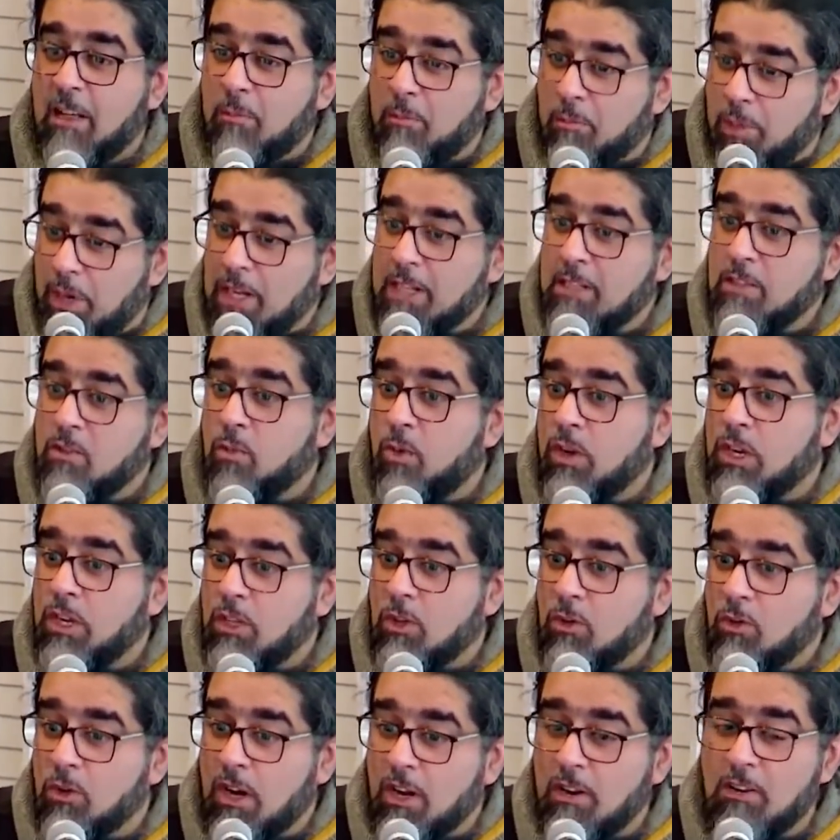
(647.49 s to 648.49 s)
But when
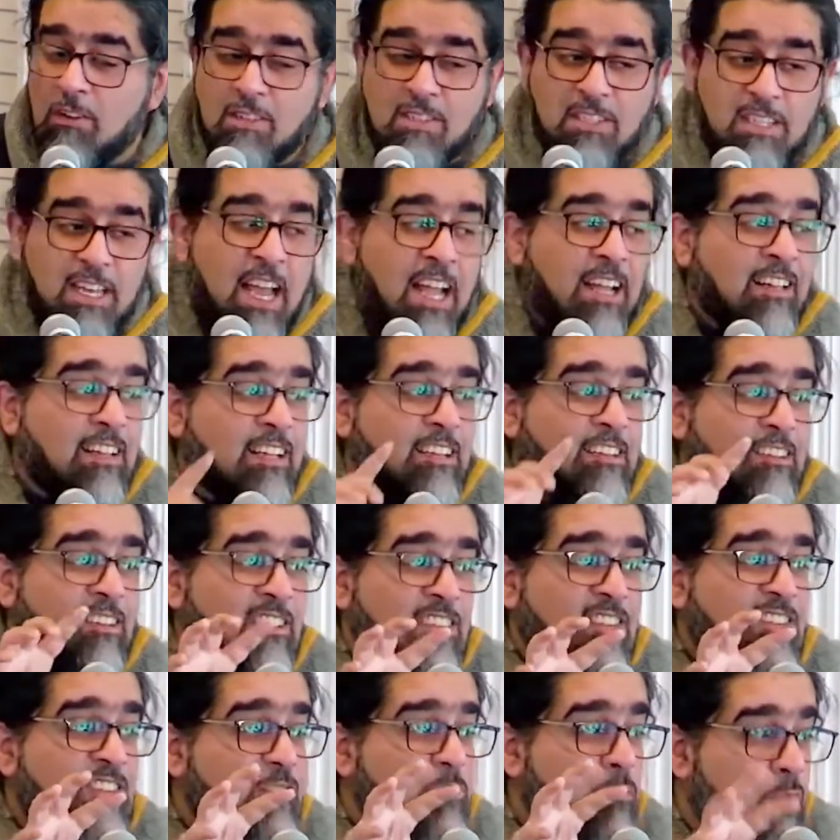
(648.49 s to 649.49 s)
you understand that
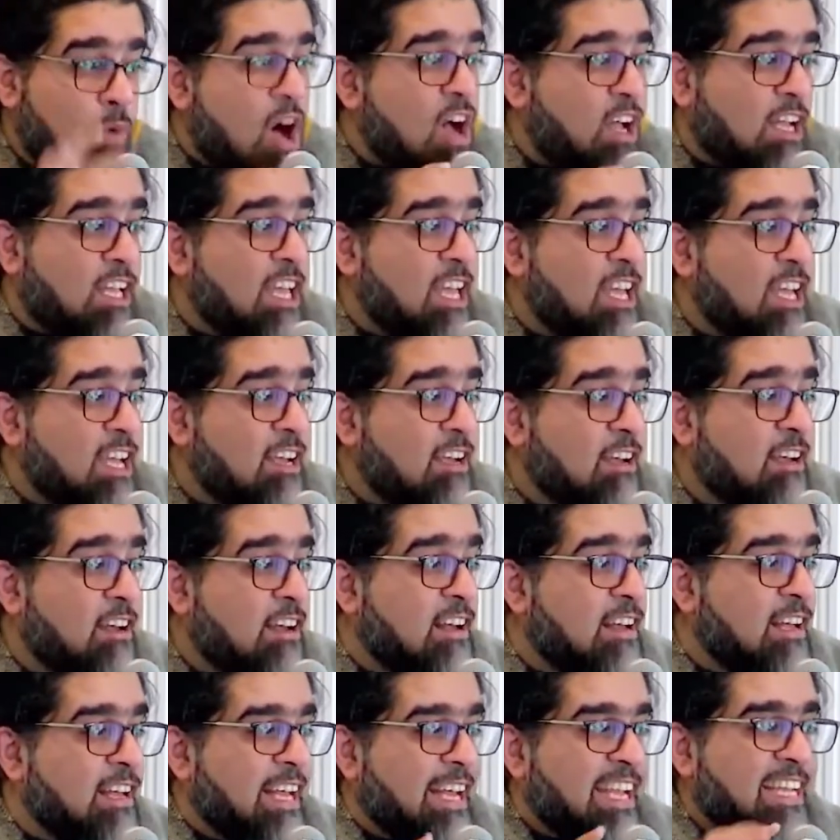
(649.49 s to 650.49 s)
this mocking
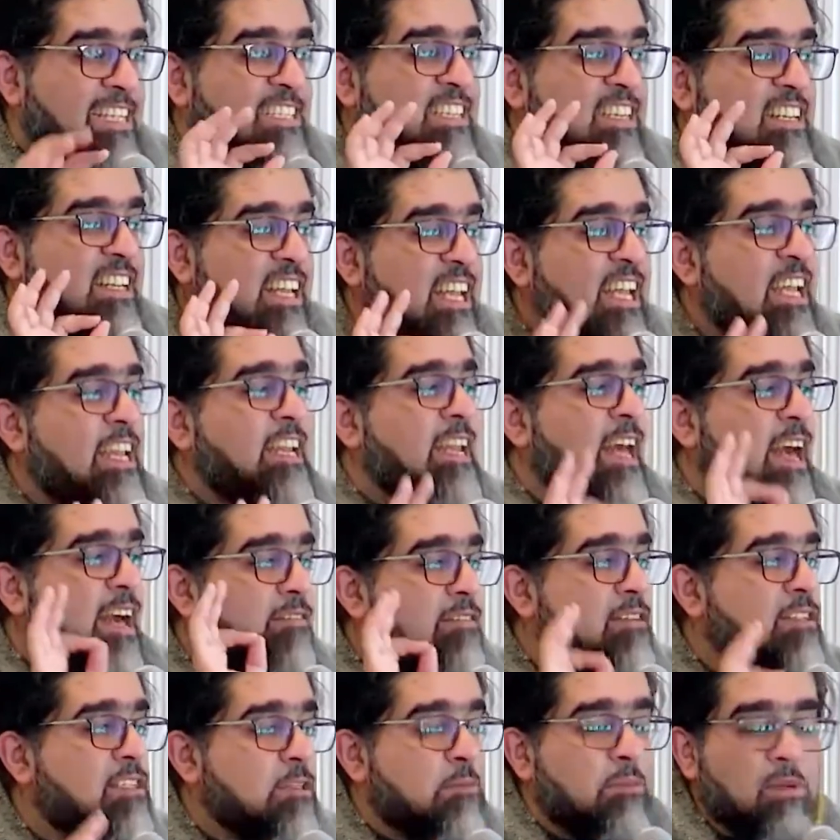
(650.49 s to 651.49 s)
is an
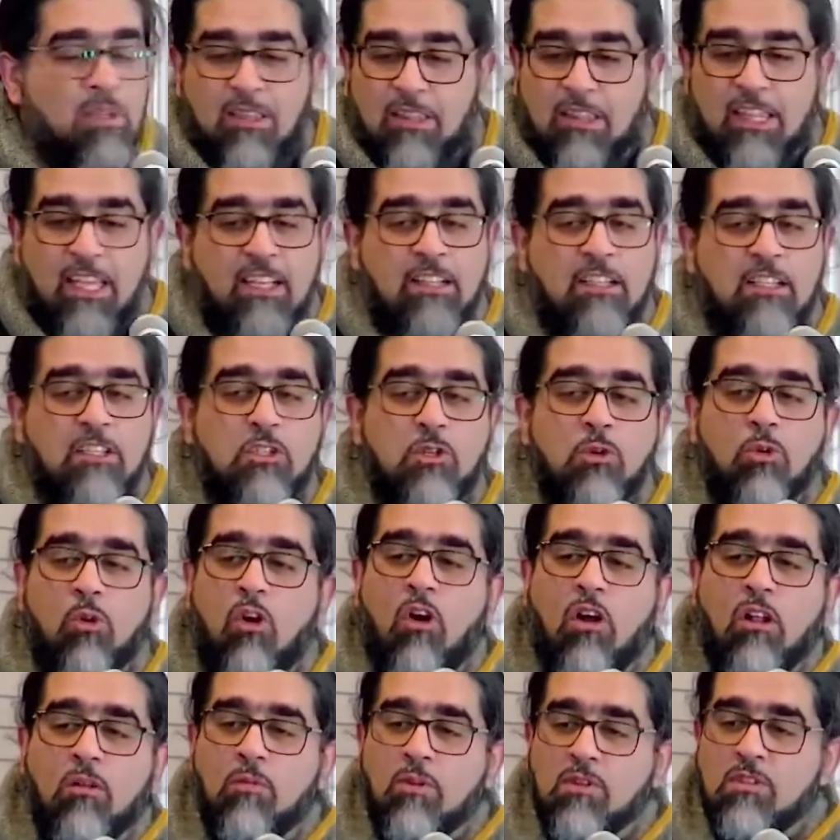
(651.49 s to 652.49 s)
inevitable thing that you
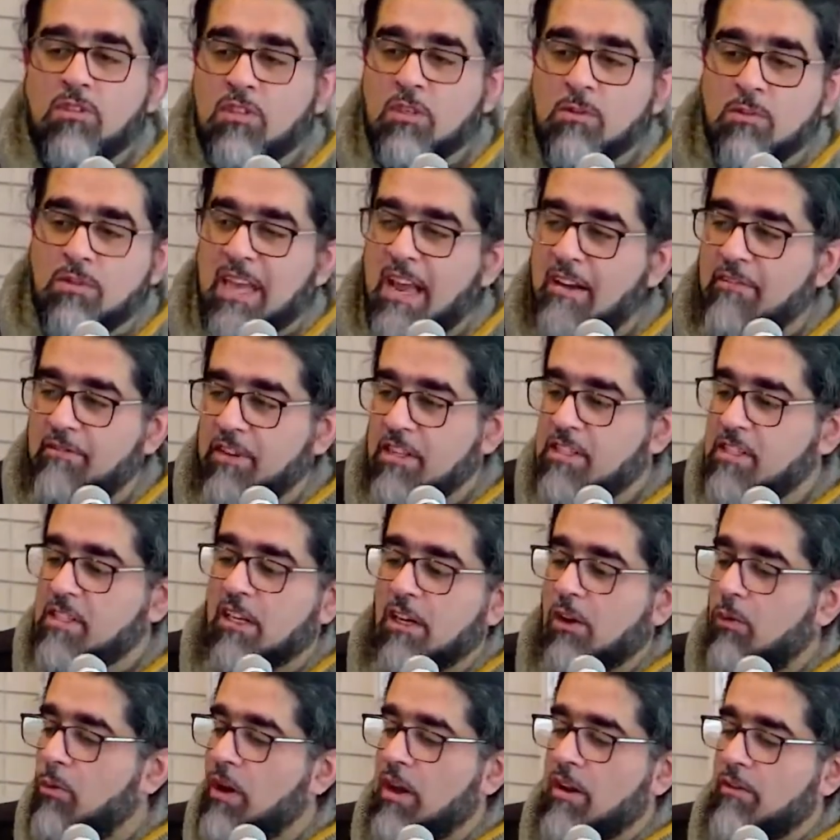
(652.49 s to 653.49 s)
all Muslims, every
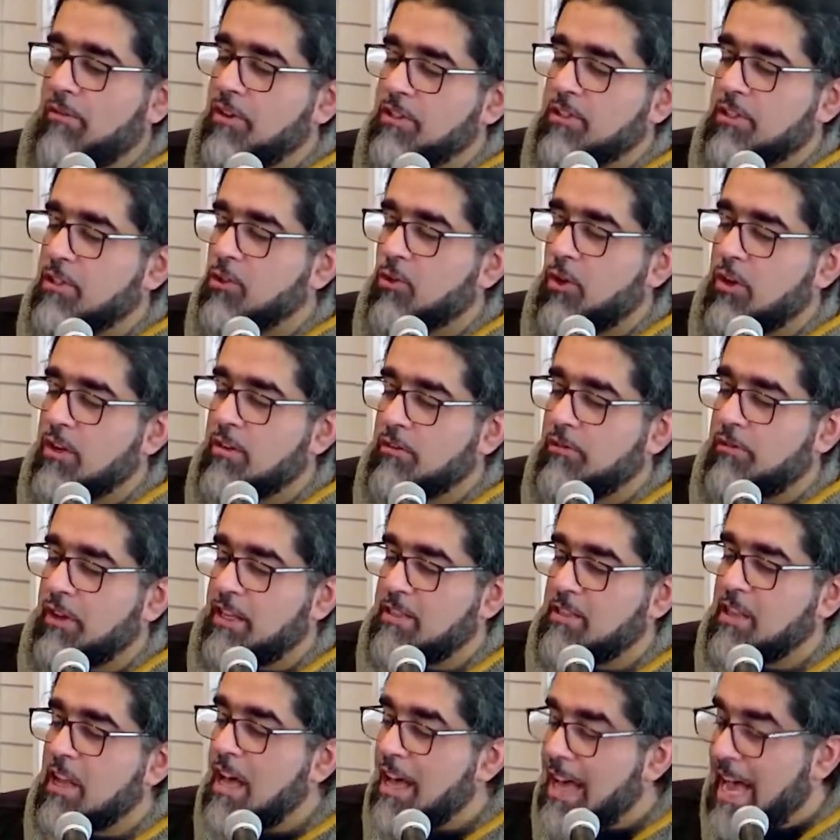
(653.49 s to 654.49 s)
single one of us is going to
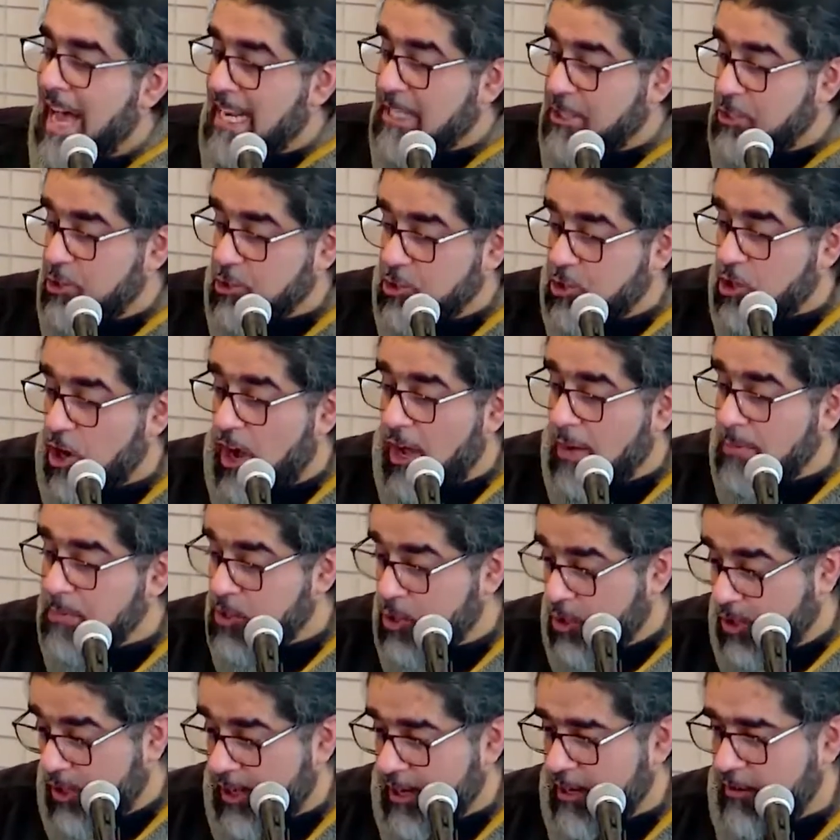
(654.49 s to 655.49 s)
face. At your
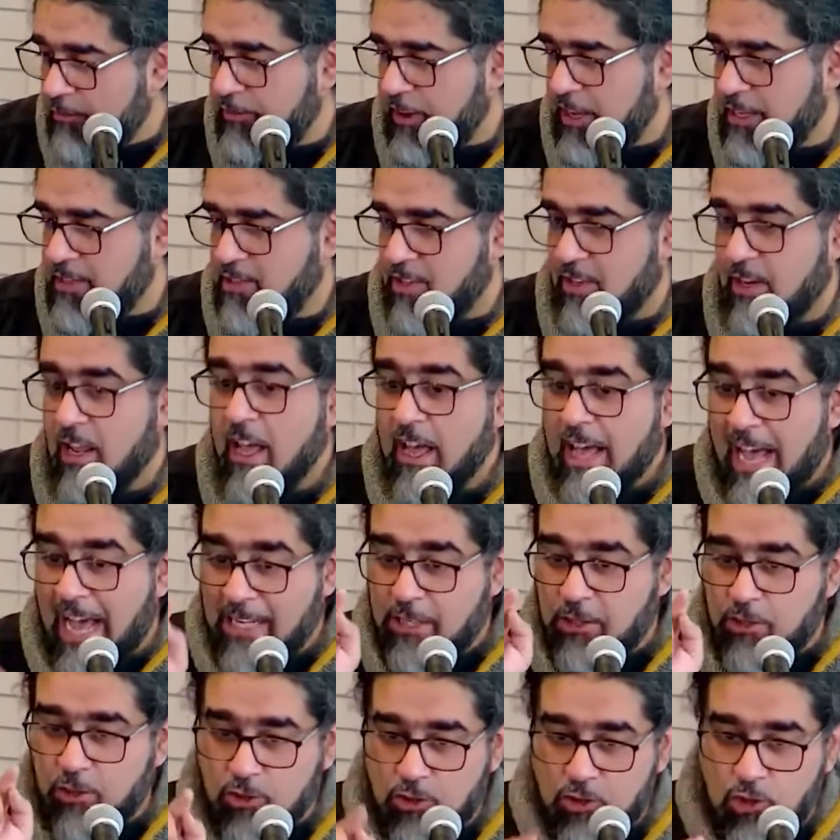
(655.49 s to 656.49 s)
jobs, you're going to face it.
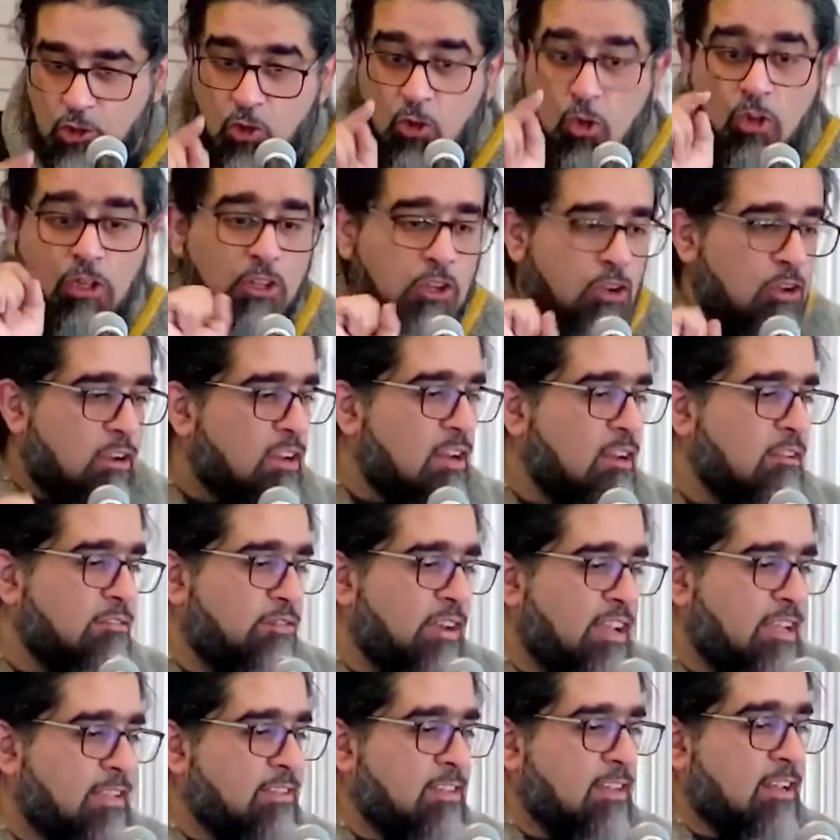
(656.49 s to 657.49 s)
At your school, you're going to
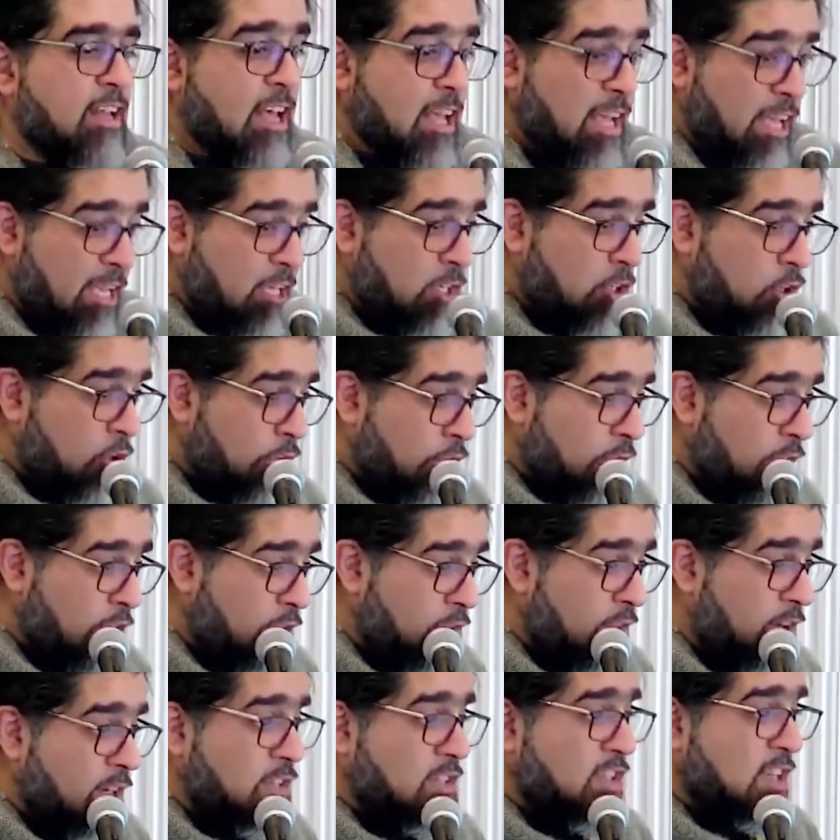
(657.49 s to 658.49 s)
face it. In your
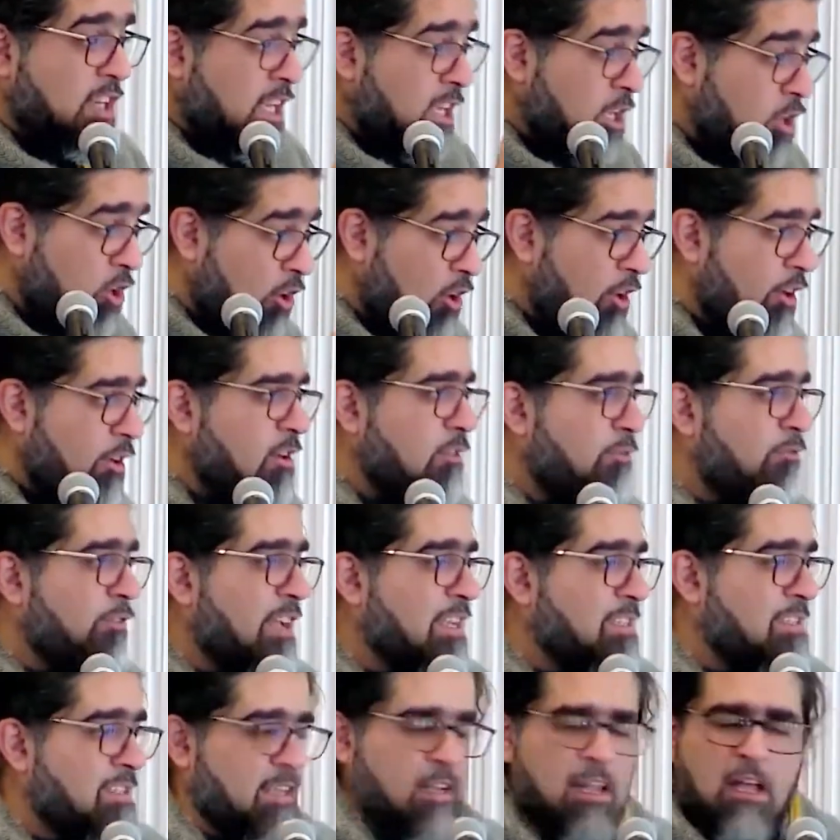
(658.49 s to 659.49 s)
university, you're going to
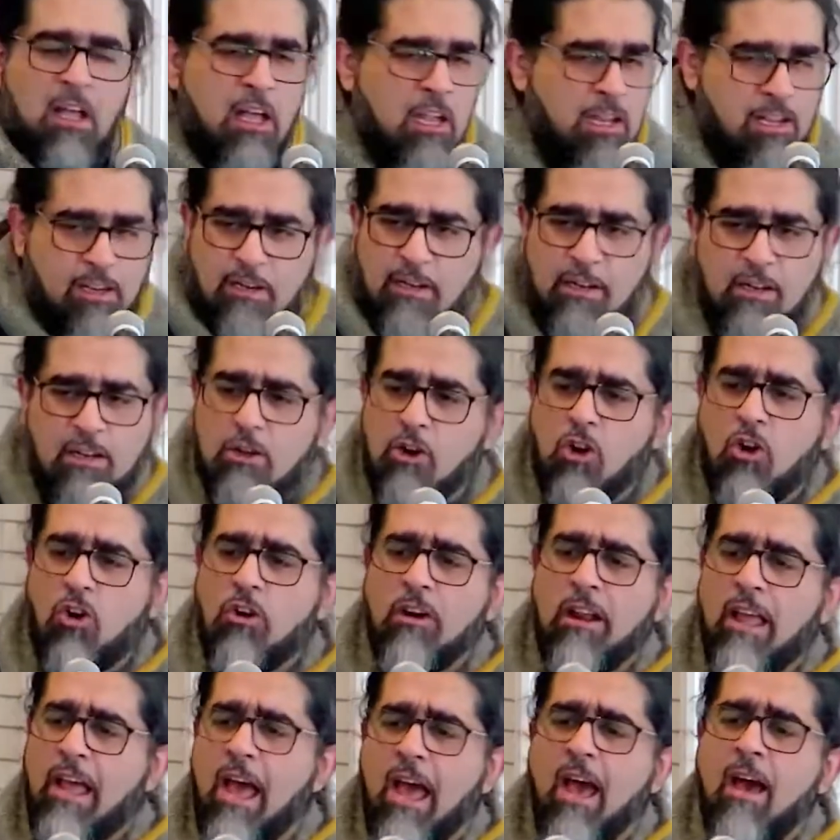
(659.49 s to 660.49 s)
face it.
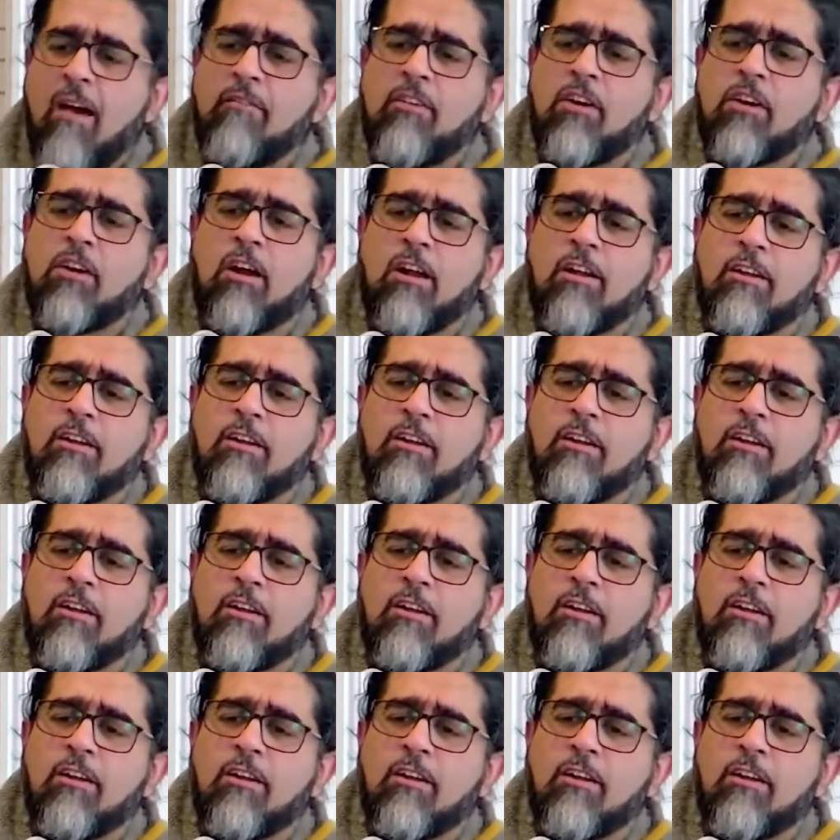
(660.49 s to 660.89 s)
Don't ever